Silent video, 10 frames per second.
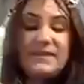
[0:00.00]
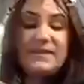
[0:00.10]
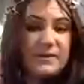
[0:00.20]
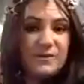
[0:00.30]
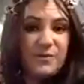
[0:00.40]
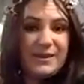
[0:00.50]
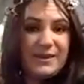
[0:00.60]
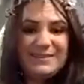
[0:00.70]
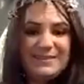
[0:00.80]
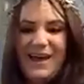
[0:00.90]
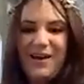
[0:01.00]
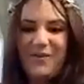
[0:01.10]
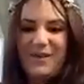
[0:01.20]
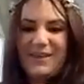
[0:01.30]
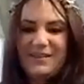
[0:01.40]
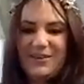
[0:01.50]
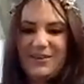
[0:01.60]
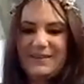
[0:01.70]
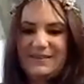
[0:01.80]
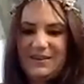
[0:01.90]
one so we can see how it
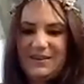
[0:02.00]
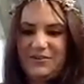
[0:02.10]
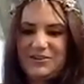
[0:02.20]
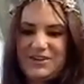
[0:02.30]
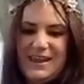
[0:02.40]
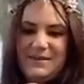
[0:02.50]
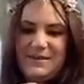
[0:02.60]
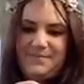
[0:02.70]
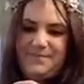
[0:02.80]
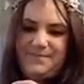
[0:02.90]
looks in our chain.